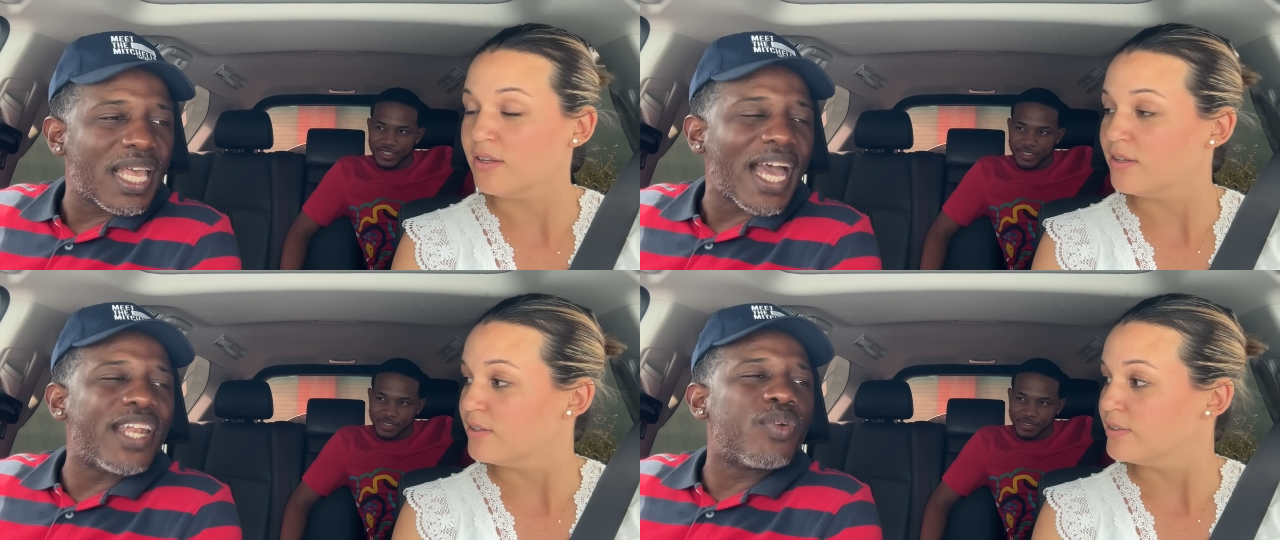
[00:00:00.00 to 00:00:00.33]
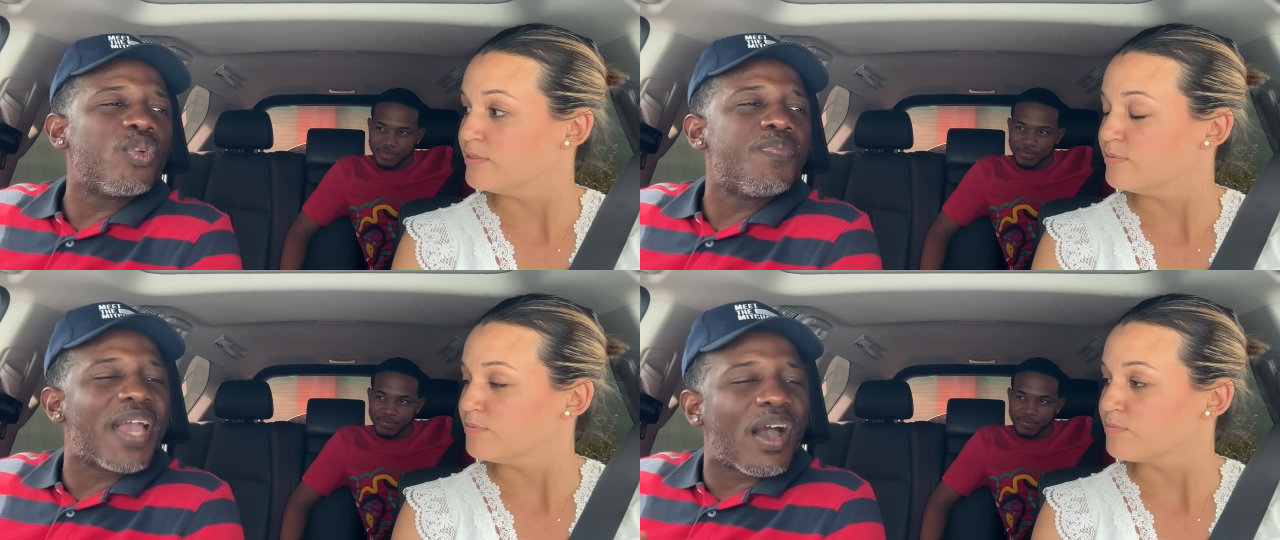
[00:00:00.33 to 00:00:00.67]
Speaker 1: And it
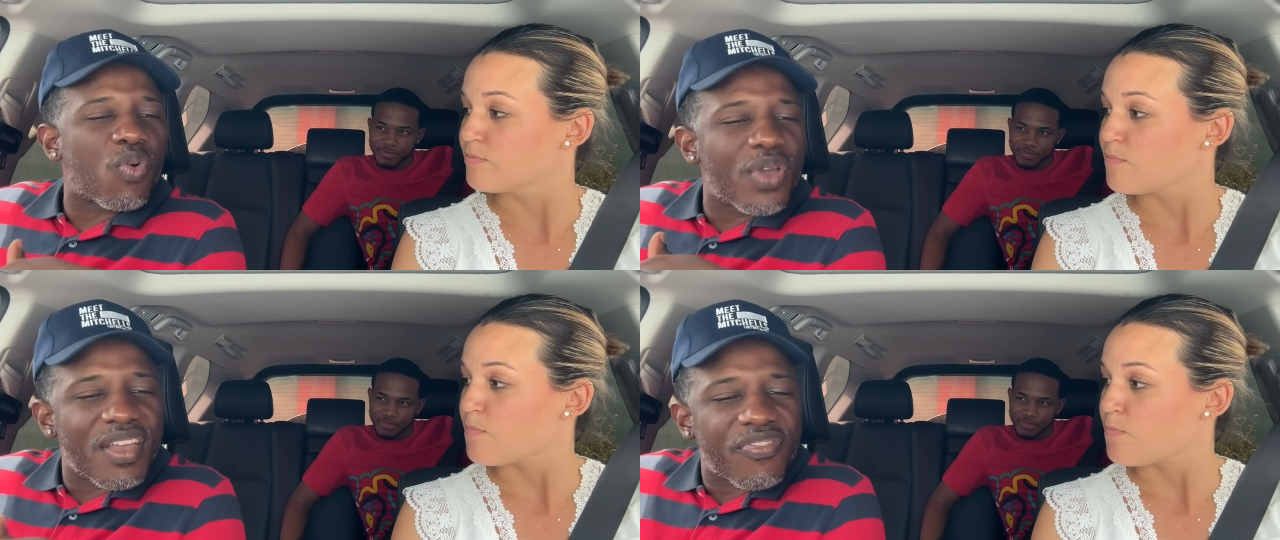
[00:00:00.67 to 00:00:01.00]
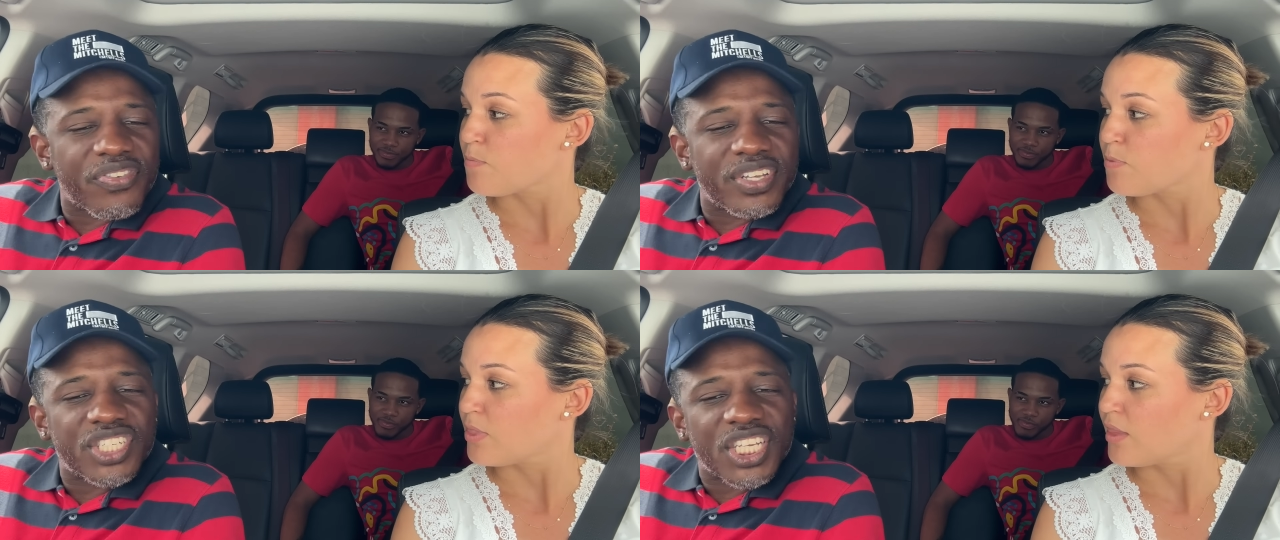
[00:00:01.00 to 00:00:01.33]
would be a way
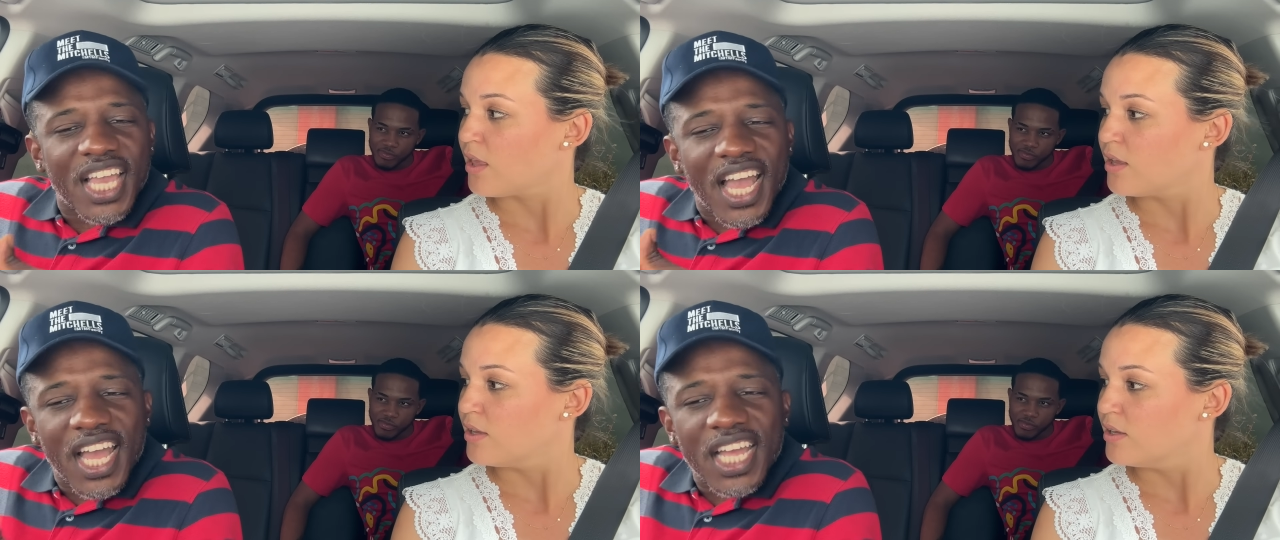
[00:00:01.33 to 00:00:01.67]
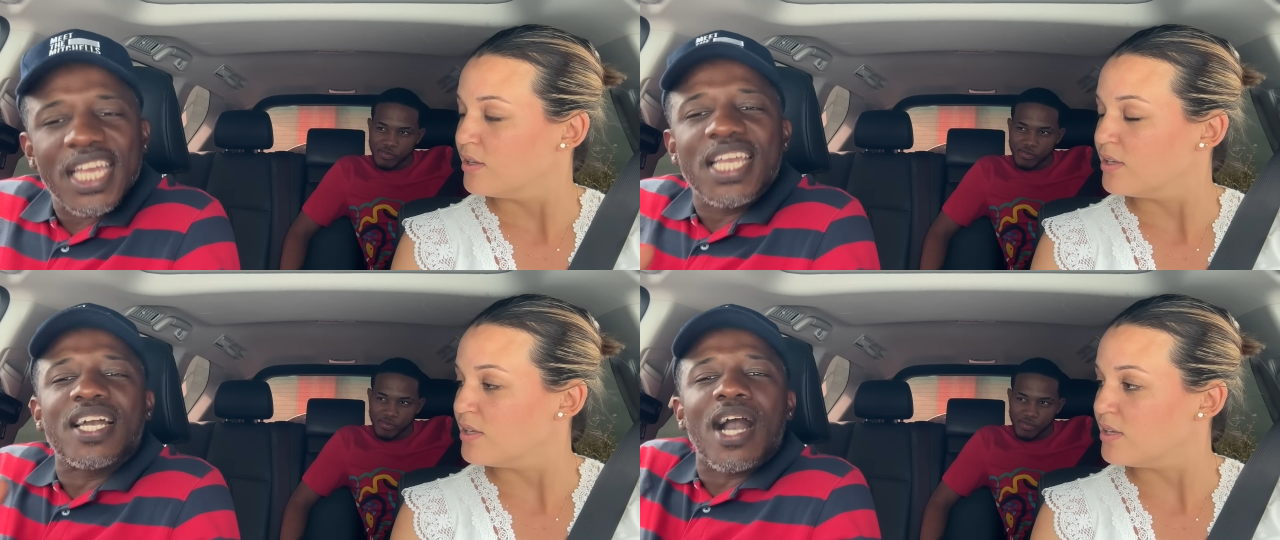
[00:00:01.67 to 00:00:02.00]
for she
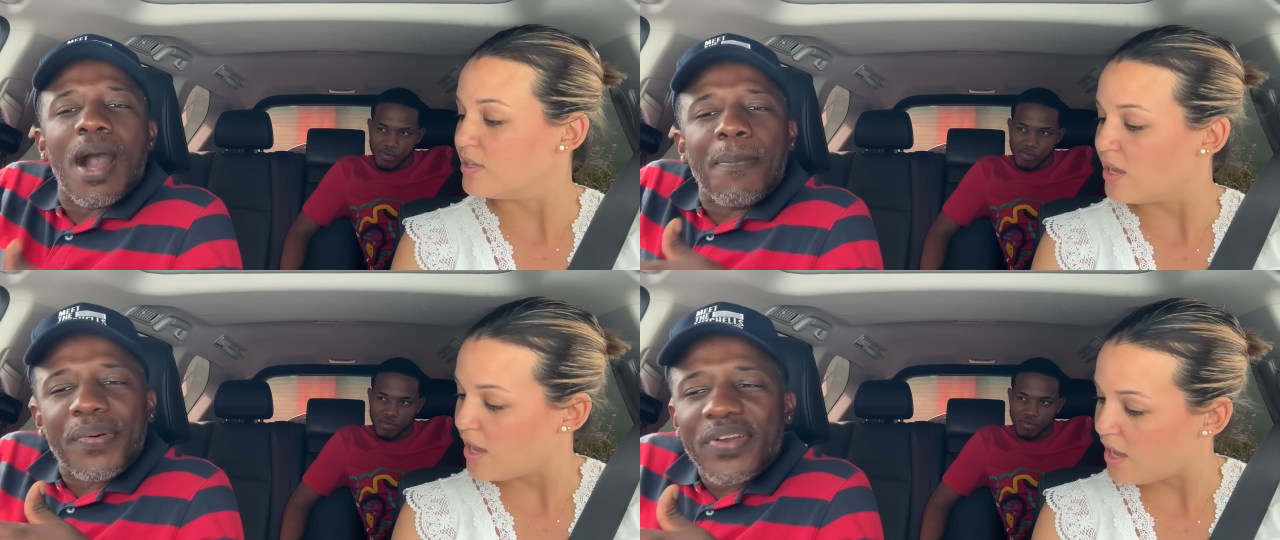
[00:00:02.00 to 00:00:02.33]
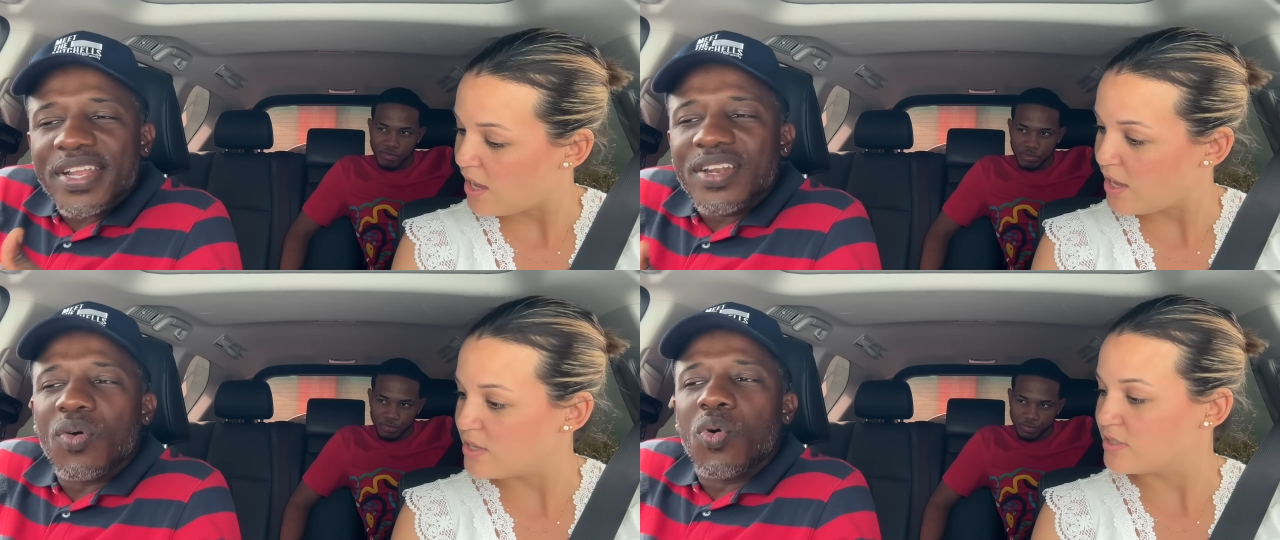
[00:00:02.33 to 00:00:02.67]
can
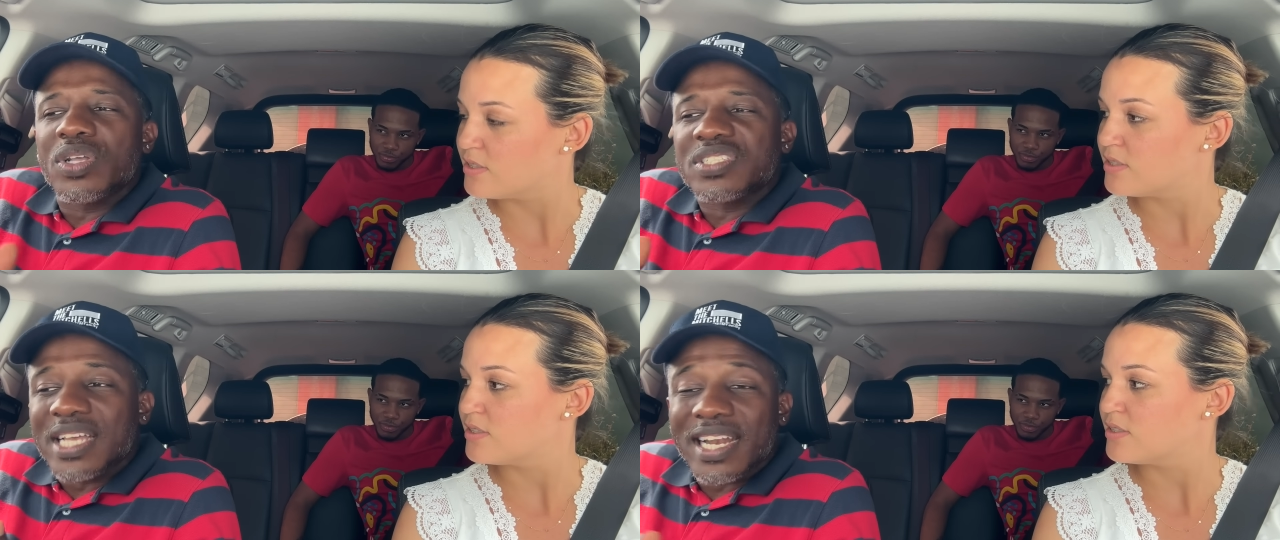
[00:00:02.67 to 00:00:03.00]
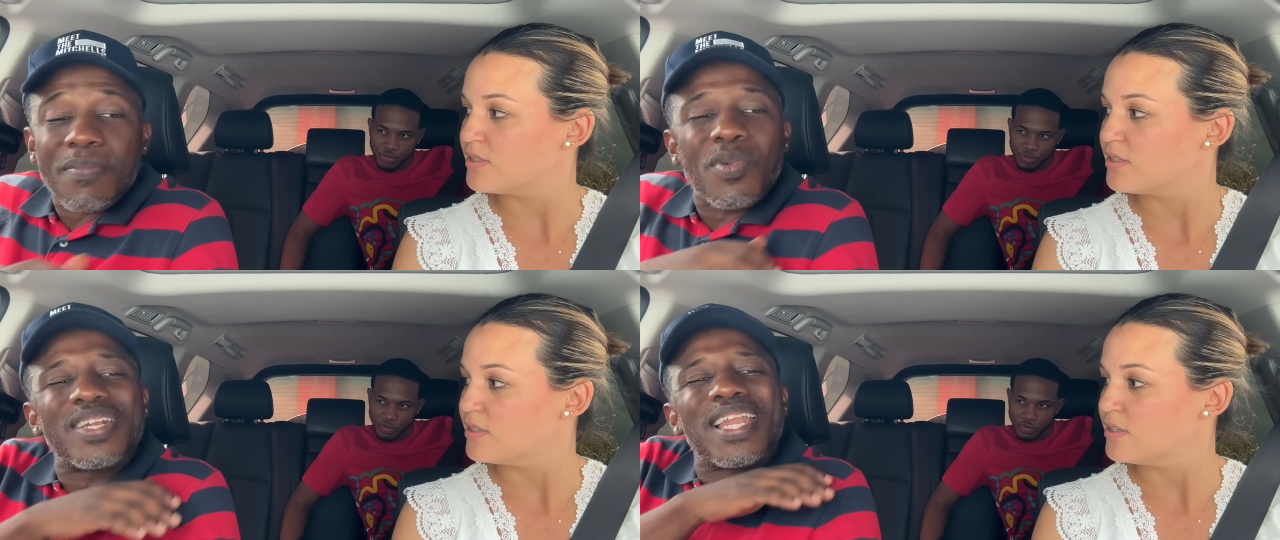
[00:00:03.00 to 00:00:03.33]
incorporate the old
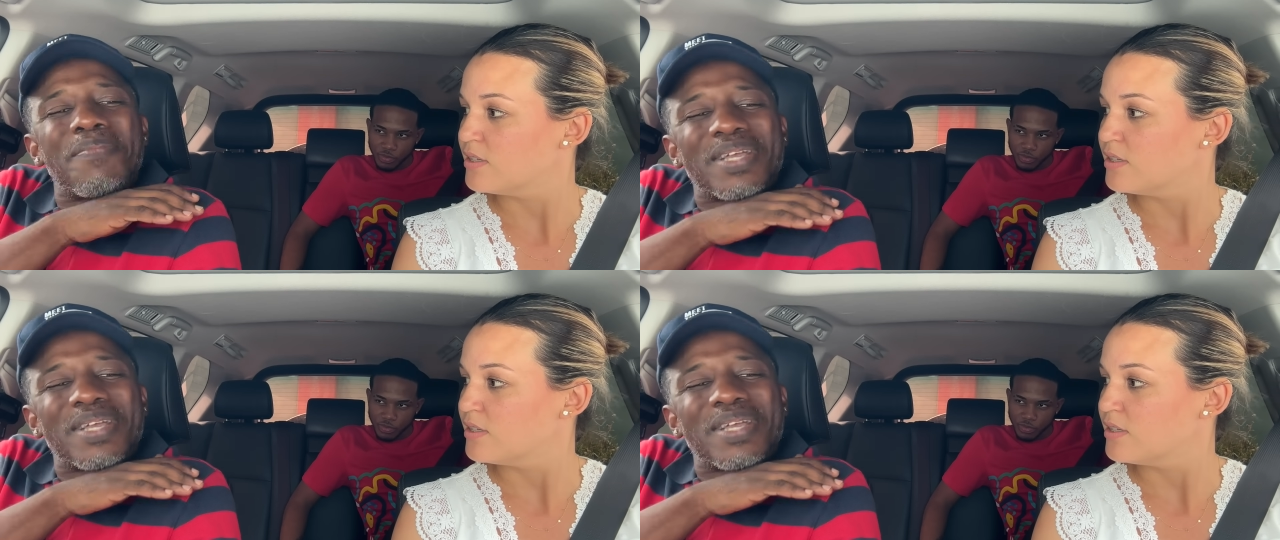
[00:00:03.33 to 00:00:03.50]
song, but them